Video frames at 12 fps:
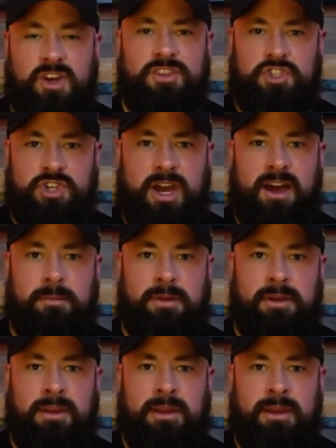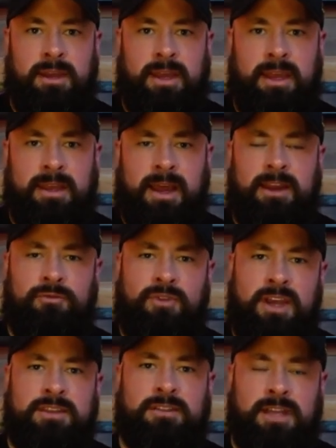the job, and I
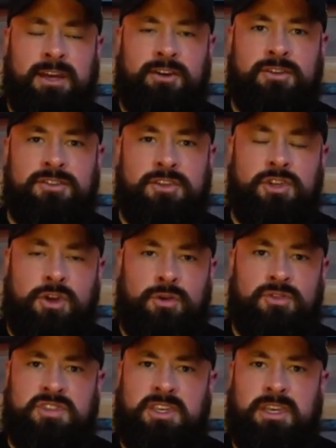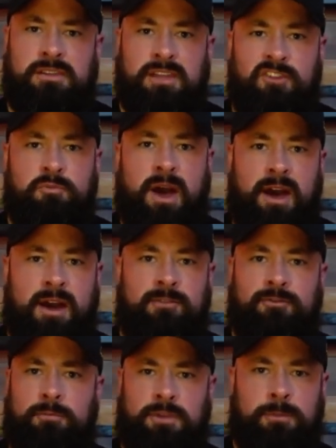read the letters and the notes that get left behind
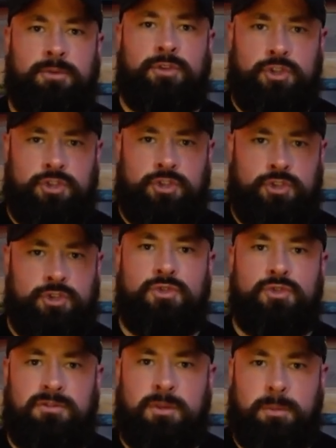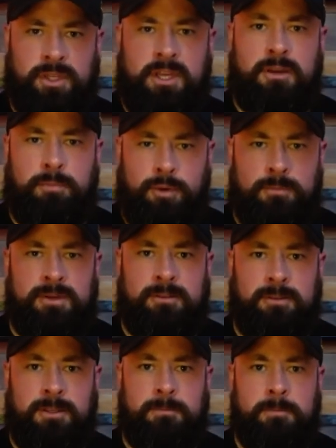from people that choose to leave the planet
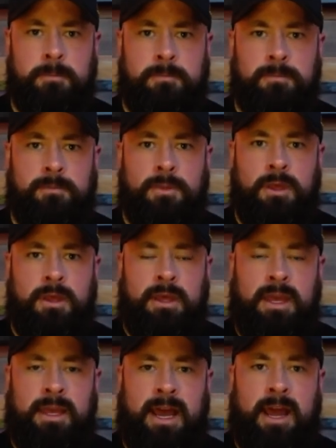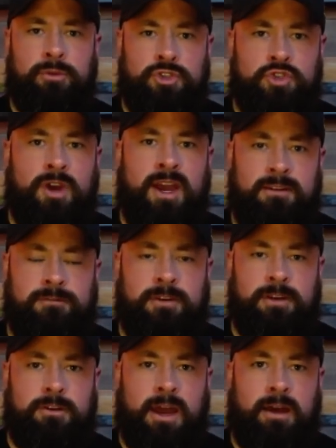permanently. And I was trying to
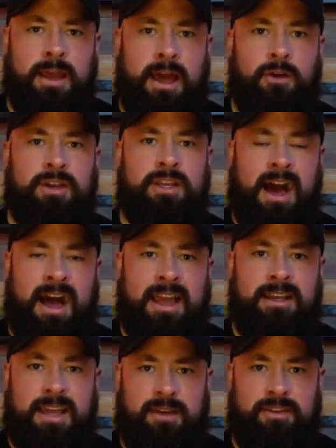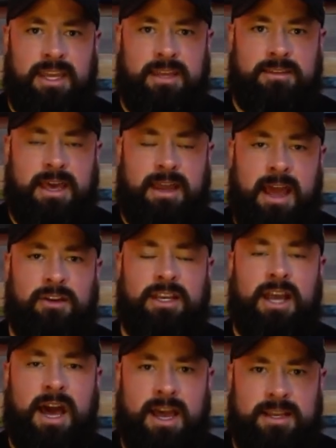figure out, how can I navigate that? How
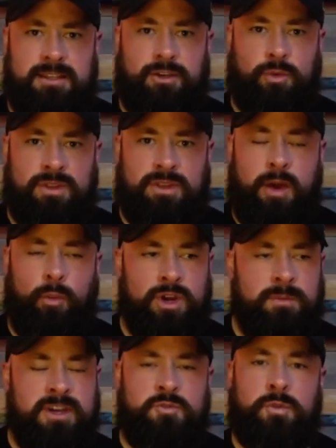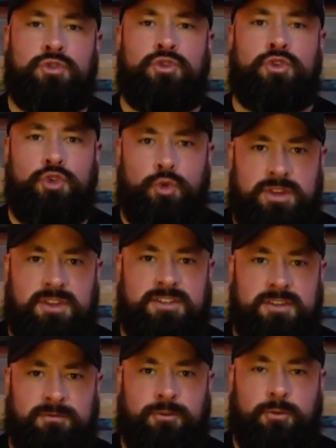can I deal with that? What am I supposed to do with this
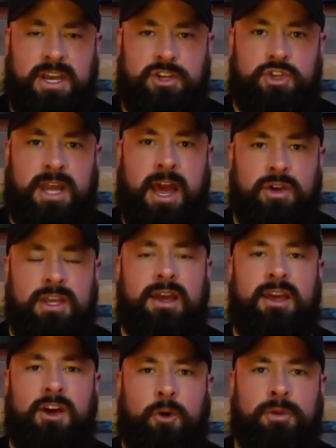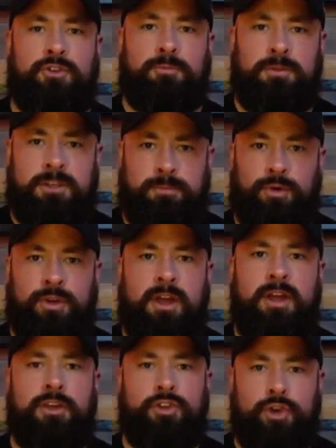information? How can I help other people
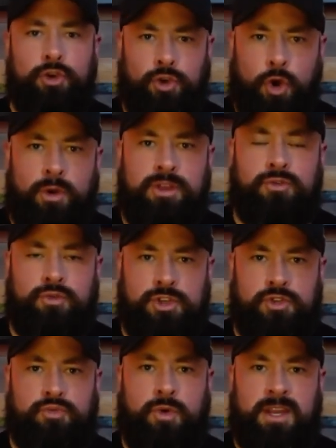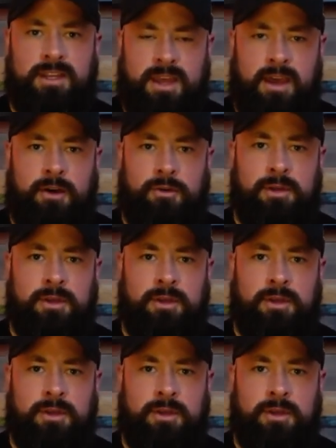that are going through this right now?